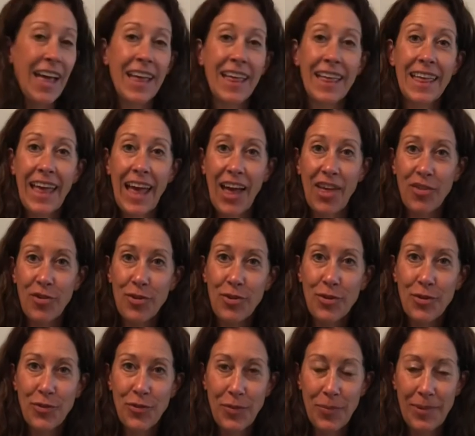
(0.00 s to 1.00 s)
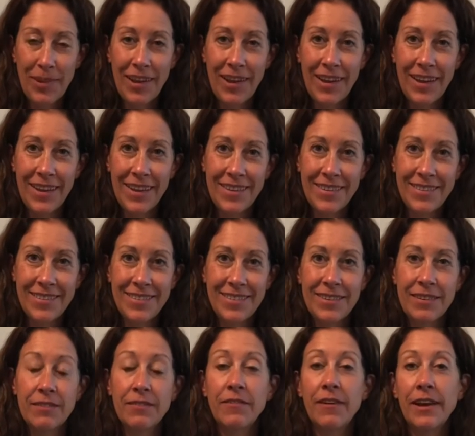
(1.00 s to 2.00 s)
gather your
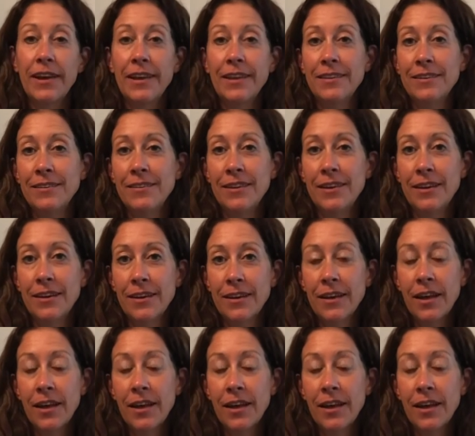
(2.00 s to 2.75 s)
supplies, find a